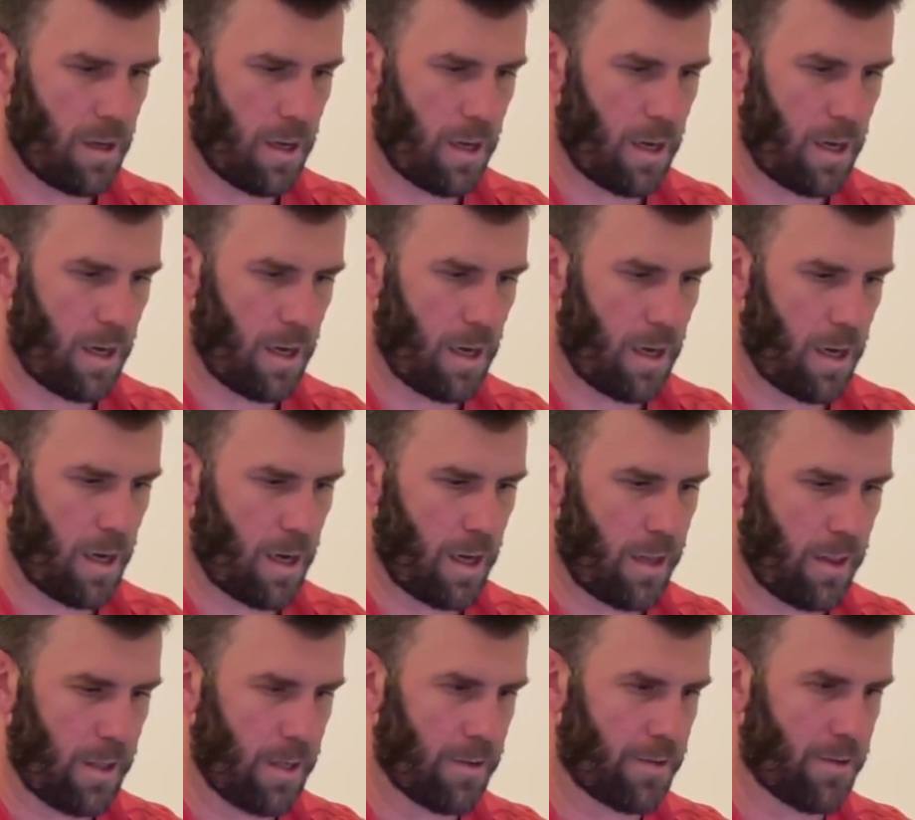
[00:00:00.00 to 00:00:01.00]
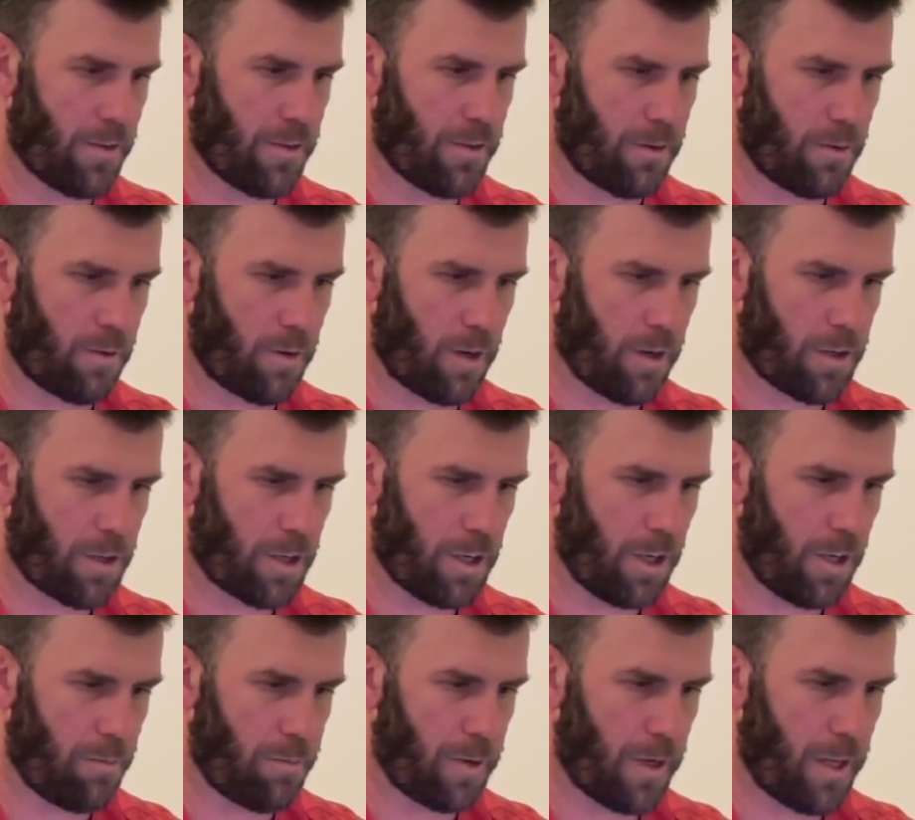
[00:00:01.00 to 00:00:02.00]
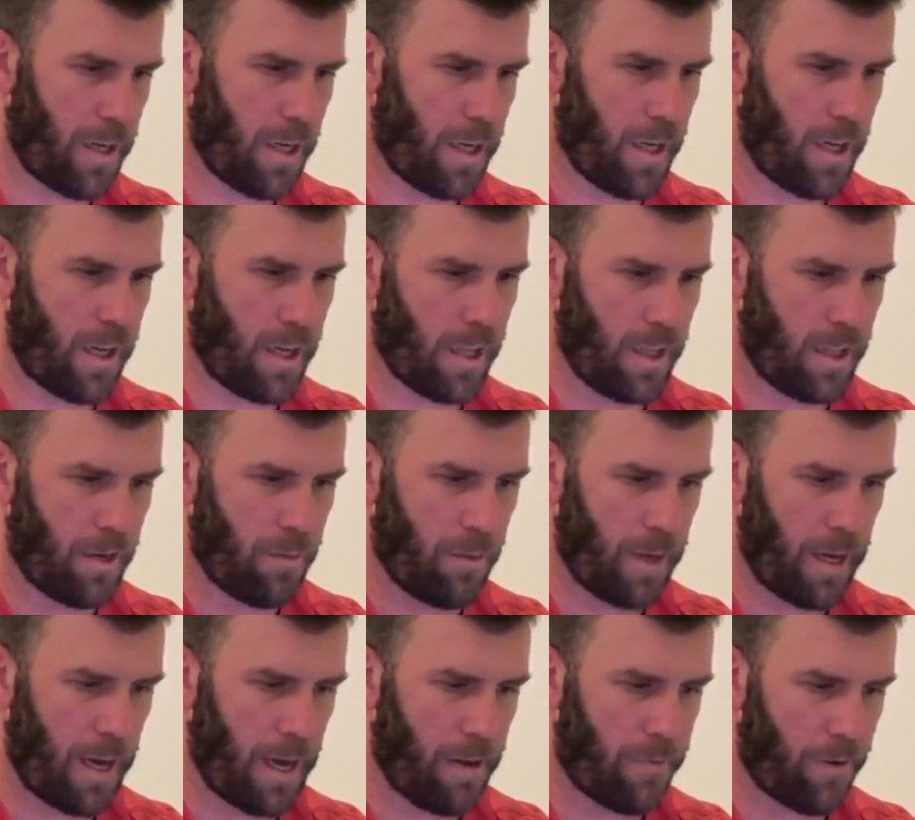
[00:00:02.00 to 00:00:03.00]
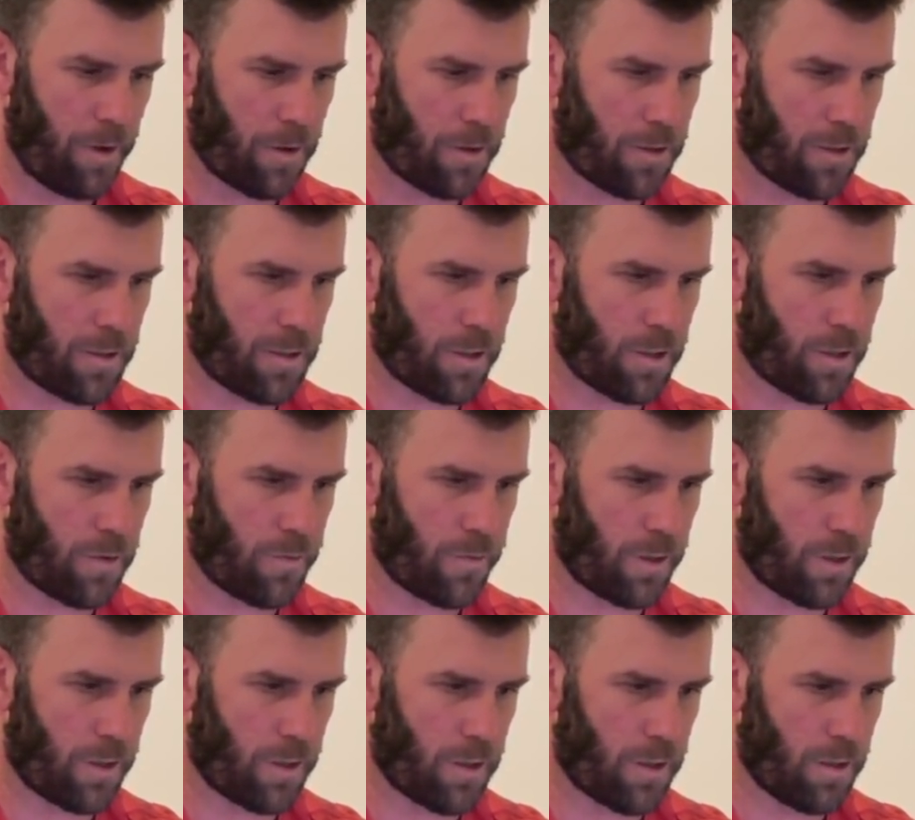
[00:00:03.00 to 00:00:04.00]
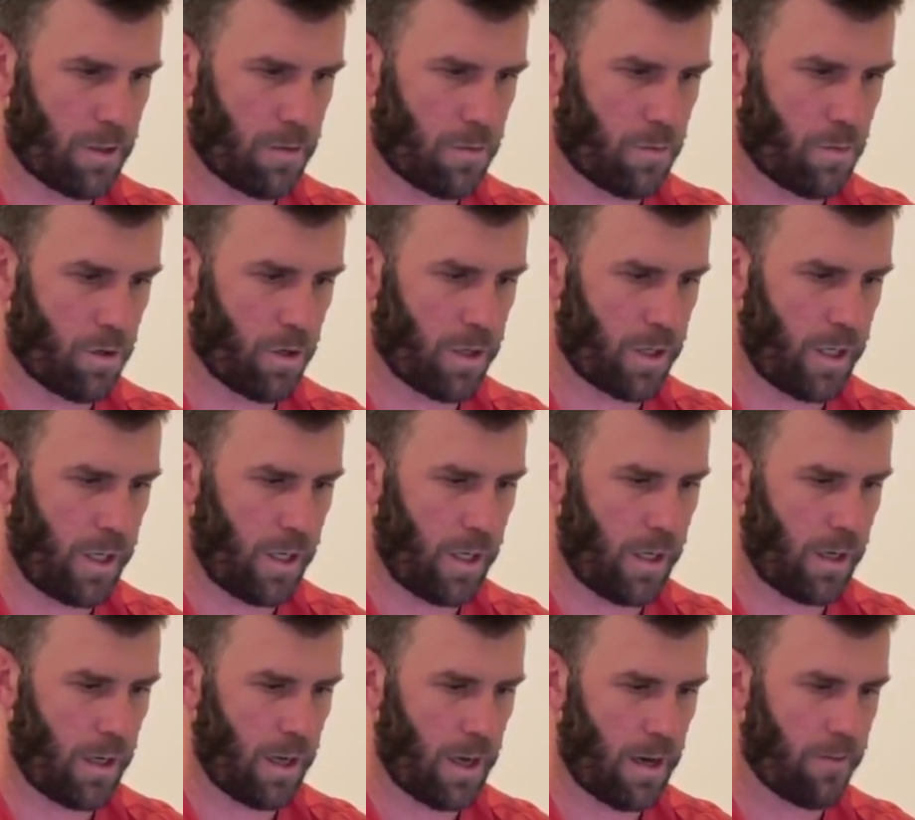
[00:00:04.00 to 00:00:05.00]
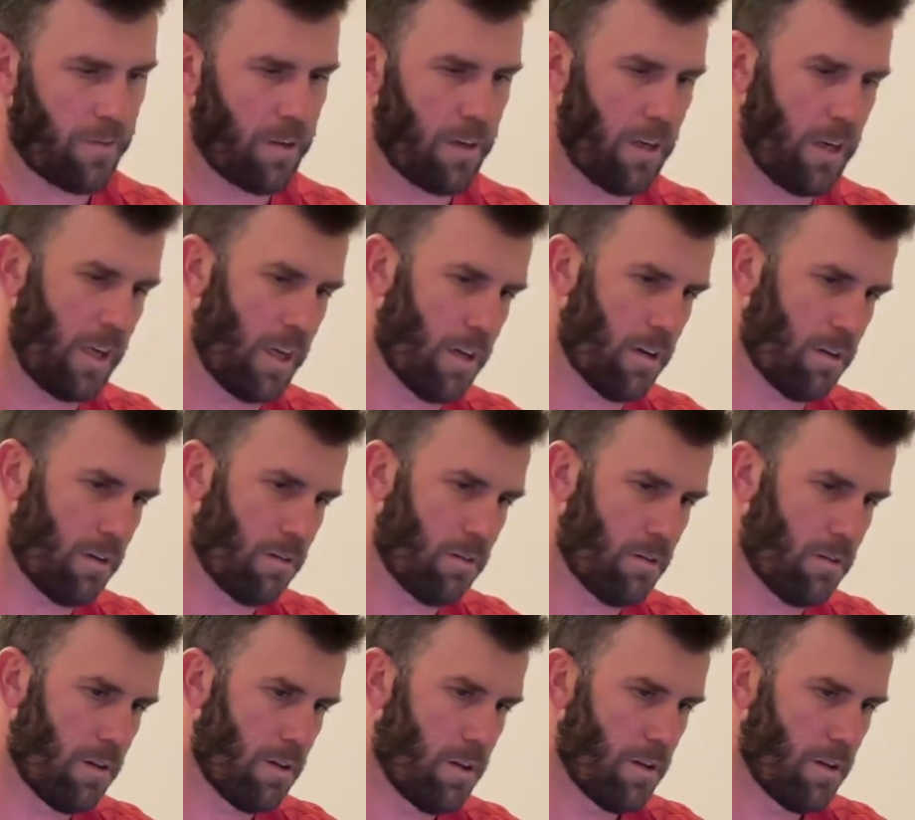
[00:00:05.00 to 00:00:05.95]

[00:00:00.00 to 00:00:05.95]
And this is the Rashid Penny. And then we have our silver rookie, Evan Neal.